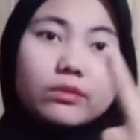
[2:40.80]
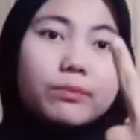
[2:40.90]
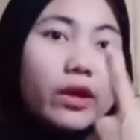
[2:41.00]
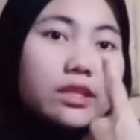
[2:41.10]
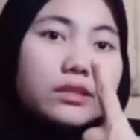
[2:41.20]

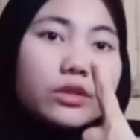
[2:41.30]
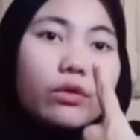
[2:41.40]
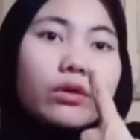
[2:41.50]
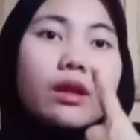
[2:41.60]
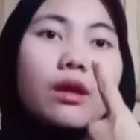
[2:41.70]
pointing
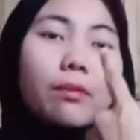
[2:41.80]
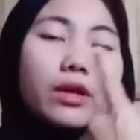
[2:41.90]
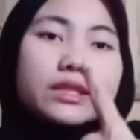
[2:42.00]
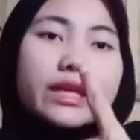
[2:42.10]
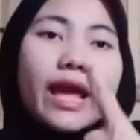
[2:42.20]

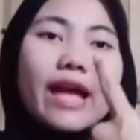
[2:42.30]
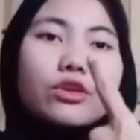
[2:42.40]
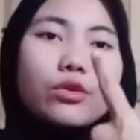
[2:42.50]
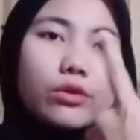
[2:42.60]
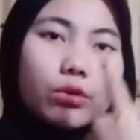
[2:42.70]

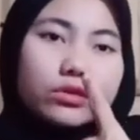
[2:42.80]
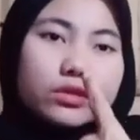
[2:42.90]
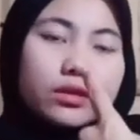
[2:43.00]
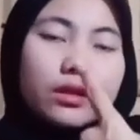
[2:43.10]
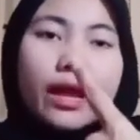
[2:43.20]
at your
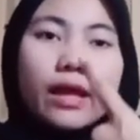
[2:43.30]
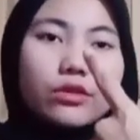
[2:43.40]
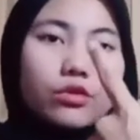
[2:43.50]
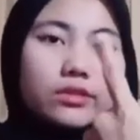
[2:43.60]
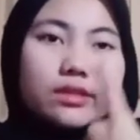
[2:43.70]
nose,
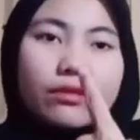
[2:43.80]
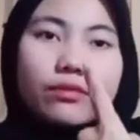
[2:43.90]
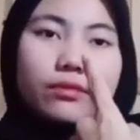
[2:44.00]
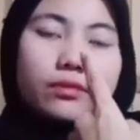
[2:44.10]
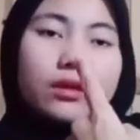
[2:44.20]
at yourself.
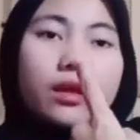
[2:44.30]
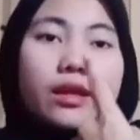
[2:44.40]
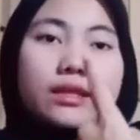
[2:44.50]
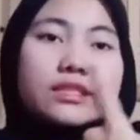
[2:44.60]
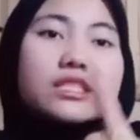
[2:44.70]

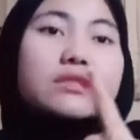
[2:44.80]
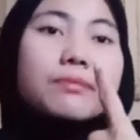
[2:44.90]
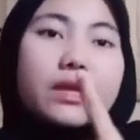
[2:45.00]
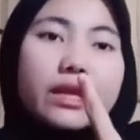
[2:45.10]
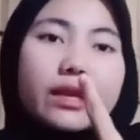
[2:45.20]
This is
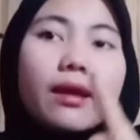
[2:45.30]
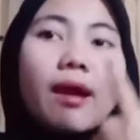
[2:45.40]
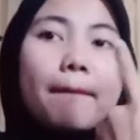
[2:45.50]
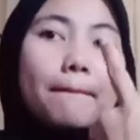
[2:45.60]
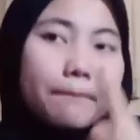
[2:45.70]
meaning
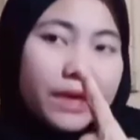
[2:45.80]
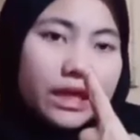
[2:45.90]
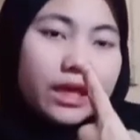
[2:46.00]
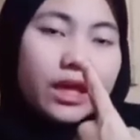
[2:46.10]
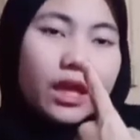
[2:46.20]

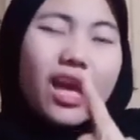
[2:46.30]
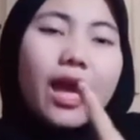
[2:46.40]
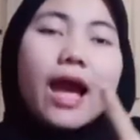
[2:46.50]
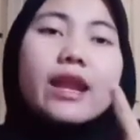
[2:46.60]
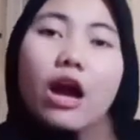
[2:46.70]
me.
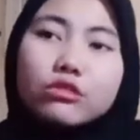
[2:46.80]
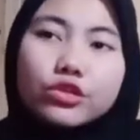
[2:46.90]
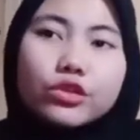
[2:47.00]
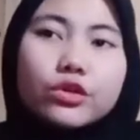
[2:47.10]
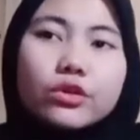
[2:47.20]
And how
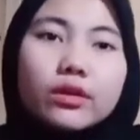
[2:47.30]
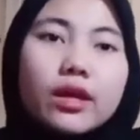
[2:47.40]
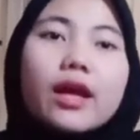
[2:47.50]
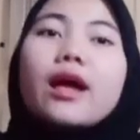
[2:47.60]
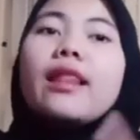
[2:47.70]
to do?
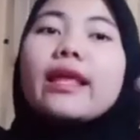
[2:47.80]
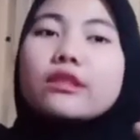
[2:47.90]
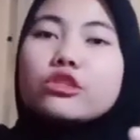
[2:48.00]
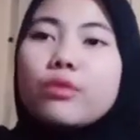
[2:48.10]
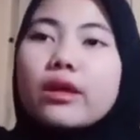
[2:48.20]
Like
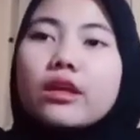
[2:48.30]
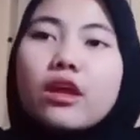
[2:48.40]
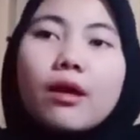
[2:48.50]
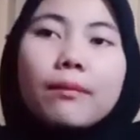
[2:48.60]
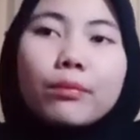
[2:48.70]
this one.
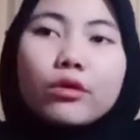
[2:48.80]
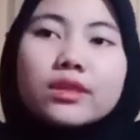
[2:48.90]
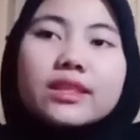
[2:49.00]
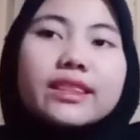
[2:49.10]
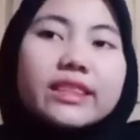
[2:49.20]

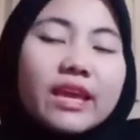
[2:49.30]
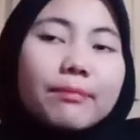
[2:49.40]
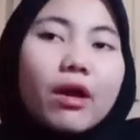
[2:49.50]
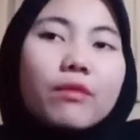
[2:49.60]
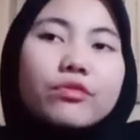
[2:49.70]
Put the
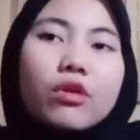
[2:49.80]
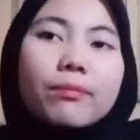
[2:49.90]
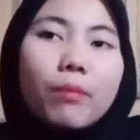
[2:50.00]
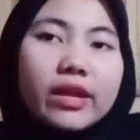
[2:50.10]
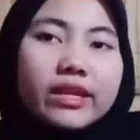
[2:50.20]
tip of your
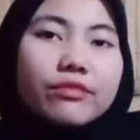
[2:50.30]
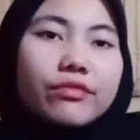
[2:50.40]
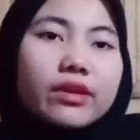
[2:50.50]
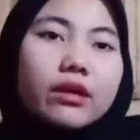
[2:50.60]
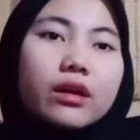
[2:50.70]
pointing
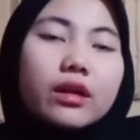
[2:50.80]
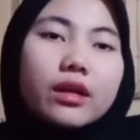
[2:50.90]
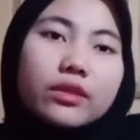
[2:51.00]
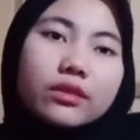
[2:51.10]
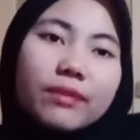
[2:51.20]
finger,
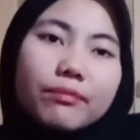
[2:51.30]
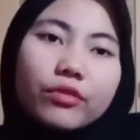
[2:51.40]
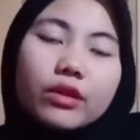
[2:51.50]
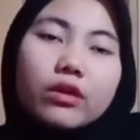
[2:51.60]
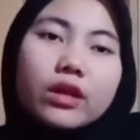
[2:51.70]
tip
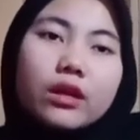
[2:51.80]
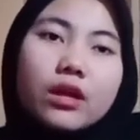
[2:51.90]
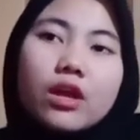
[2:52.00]
finger,